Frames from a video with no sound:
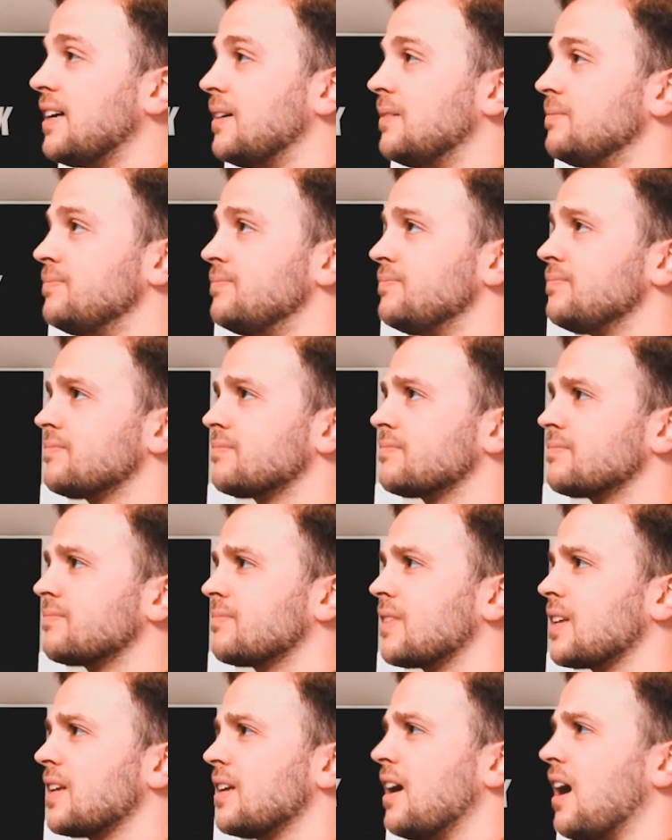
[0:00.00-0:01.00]
a
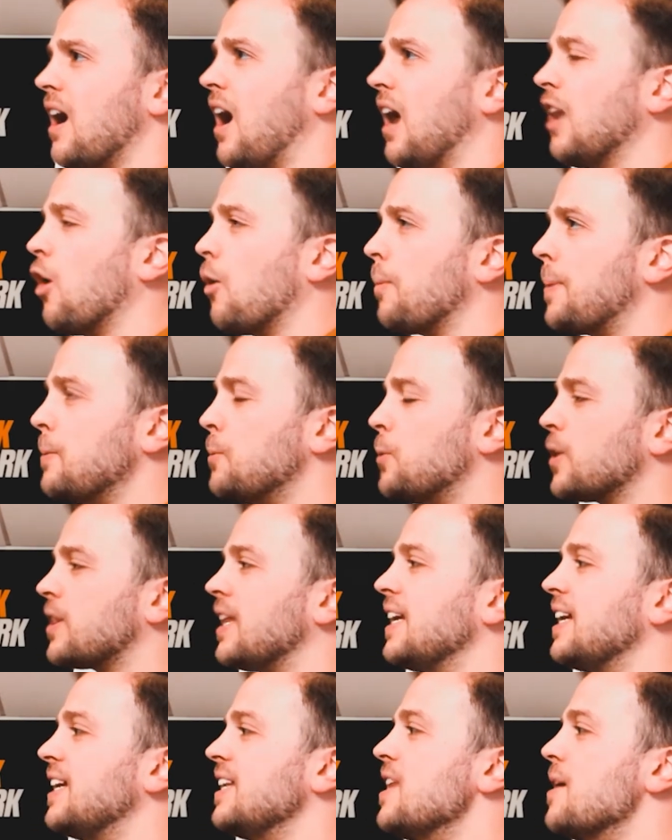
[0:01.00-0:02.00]
lot of people were
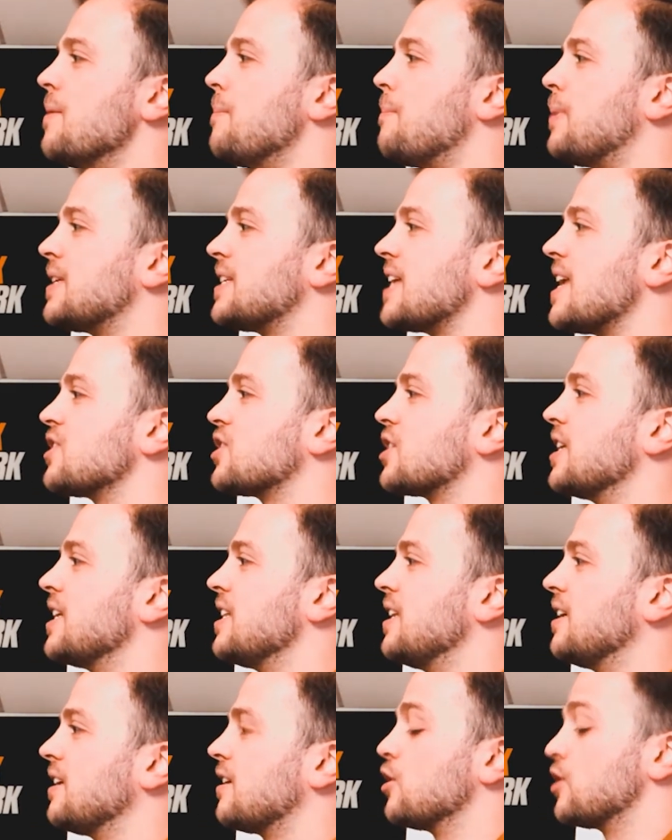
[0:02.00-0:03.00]
thinking that
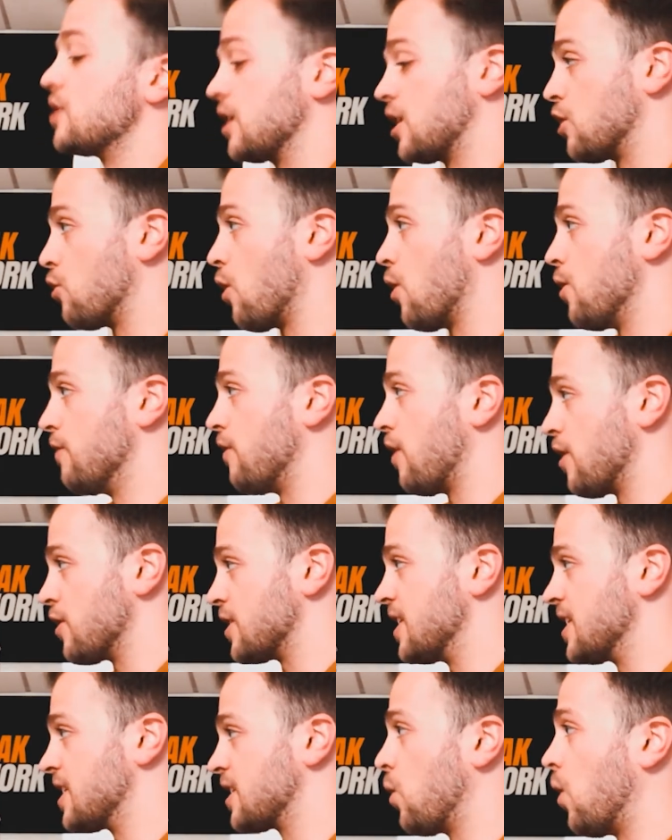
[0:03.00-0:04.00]
potentially, because the
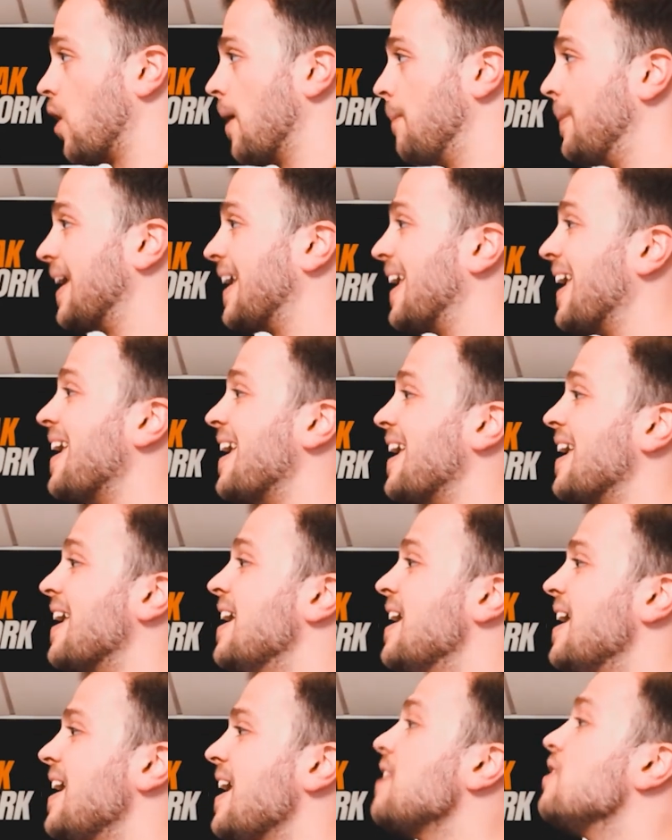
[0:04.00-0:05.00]
coronavirus is quite a big hit,
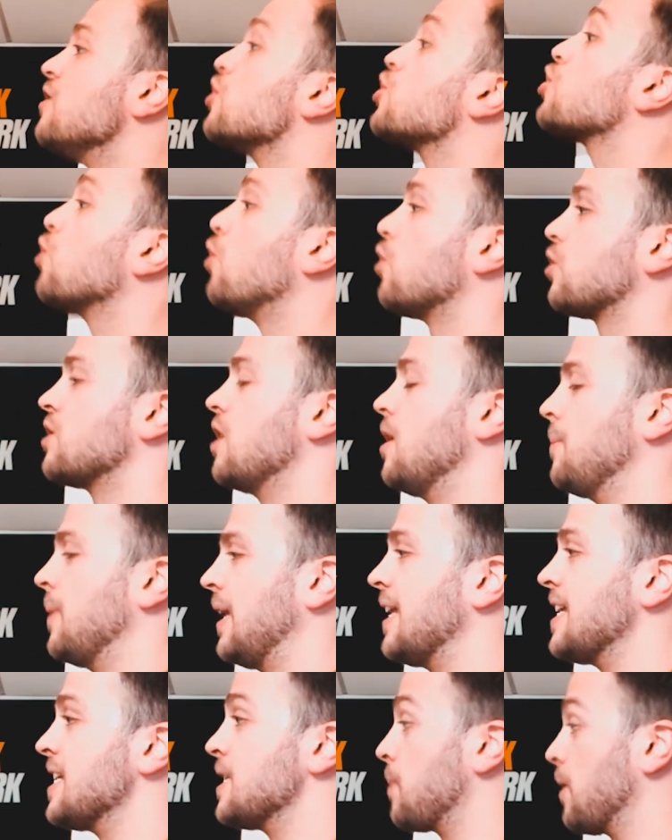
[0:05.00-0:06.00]
in the short term
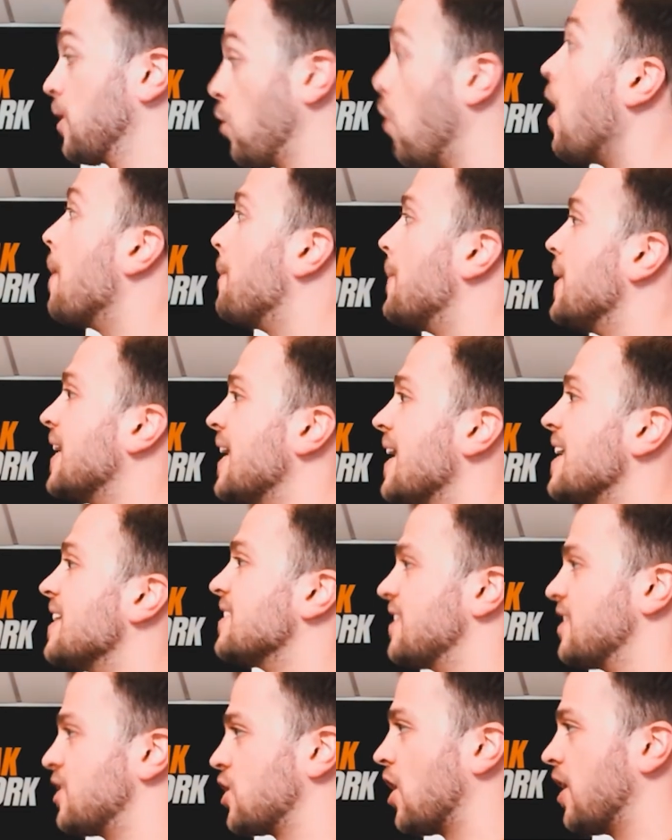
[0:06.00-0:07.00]
at least, but quite a big
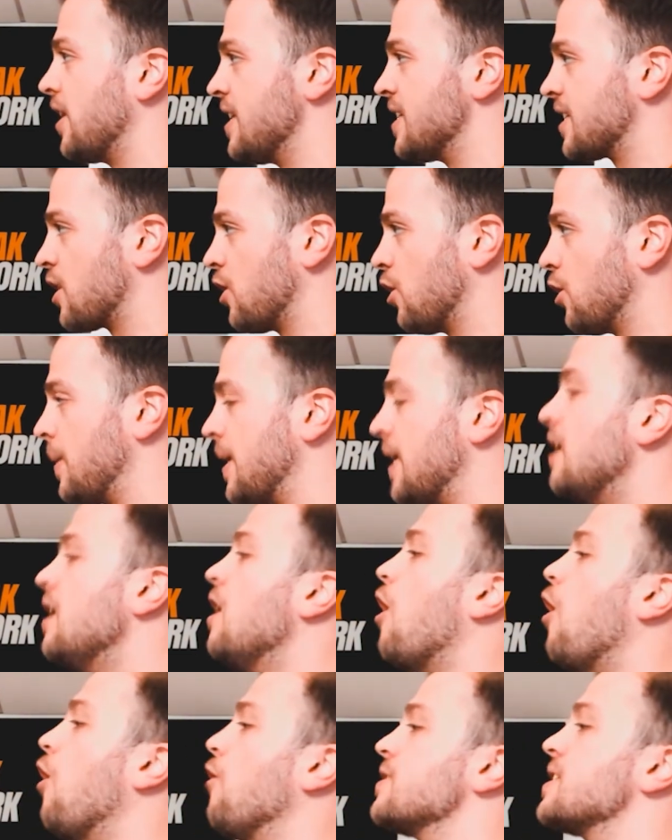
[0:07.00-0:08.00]
hit to the Chinese economy.
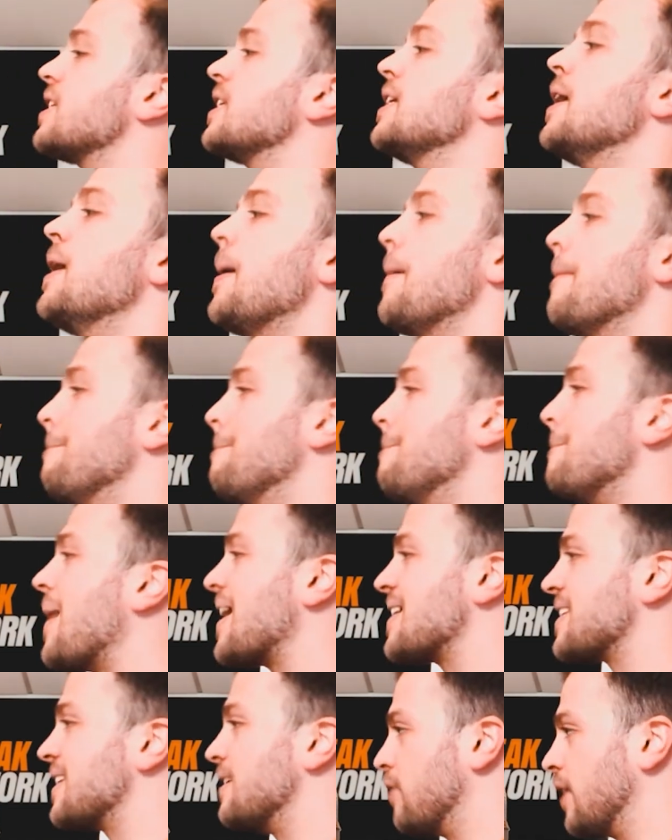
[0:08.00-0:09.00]
Obviously,
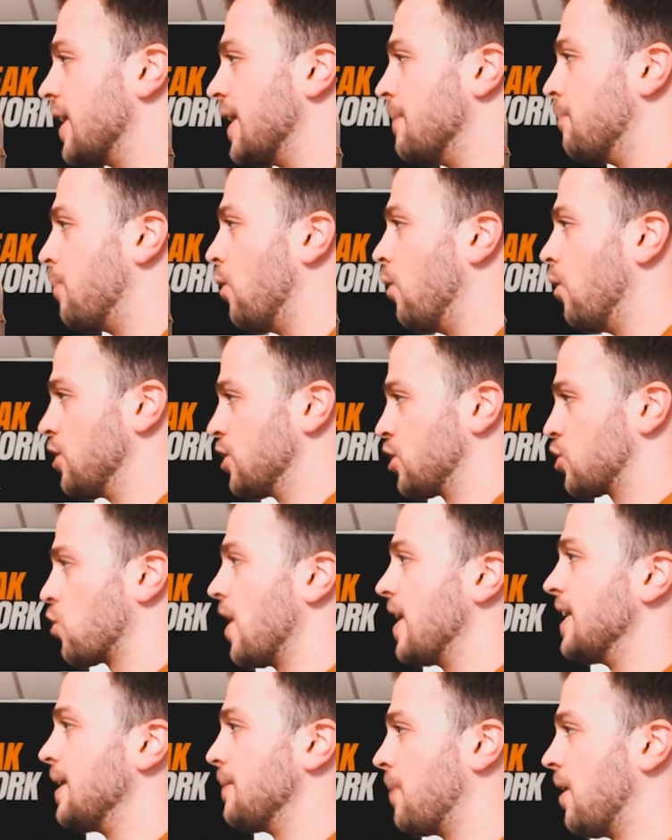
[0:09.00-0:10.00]
massively important
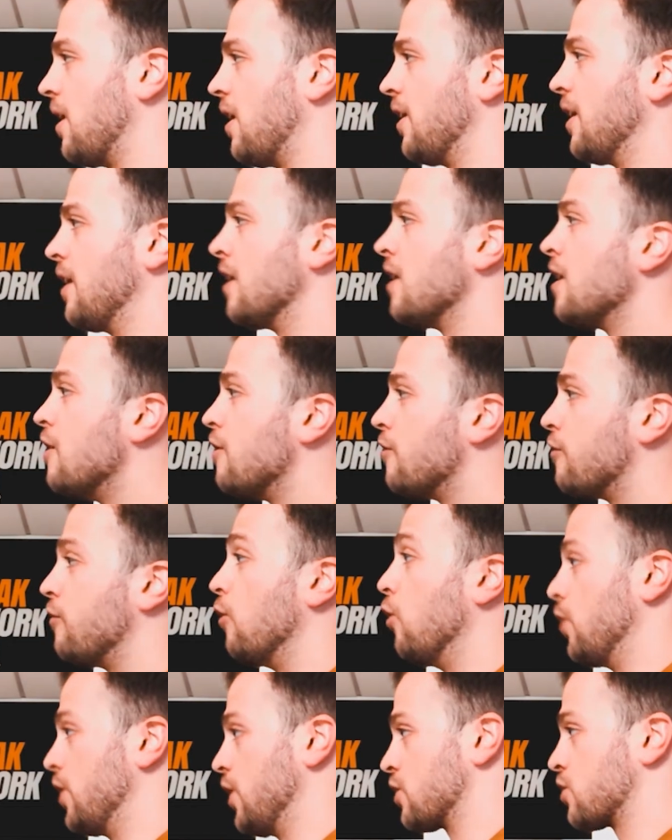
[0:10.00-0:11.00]
trading partner
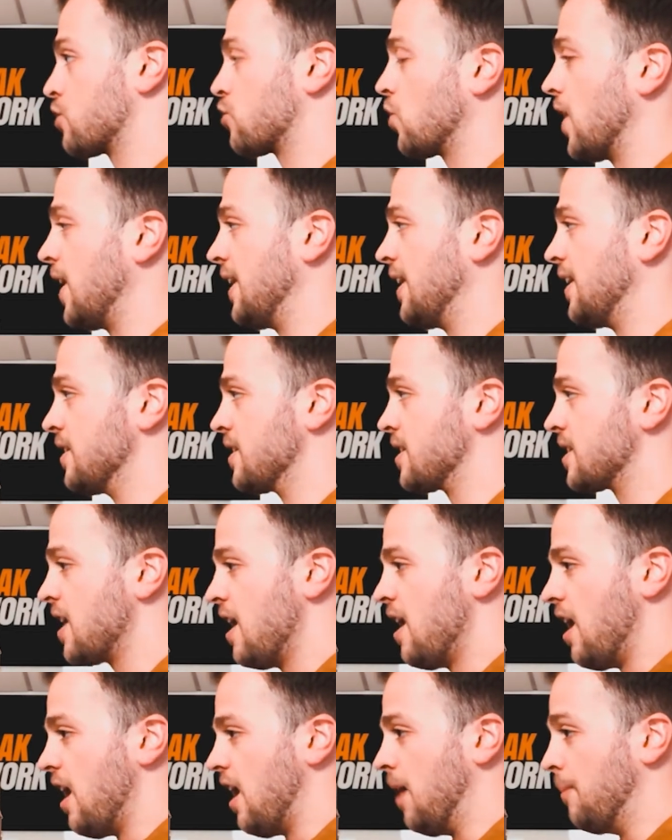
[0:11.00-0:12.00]
for the Australians.
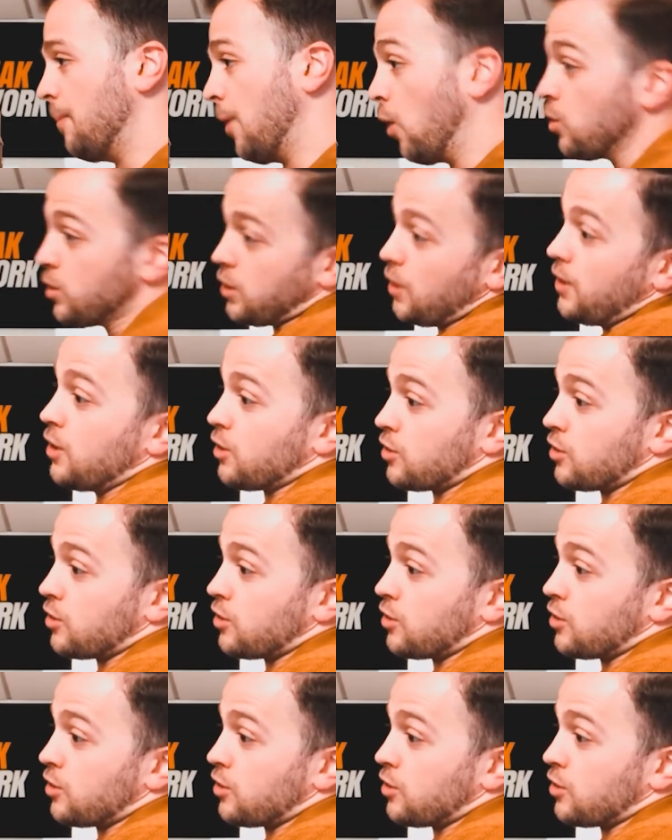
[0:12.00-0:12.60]
Also,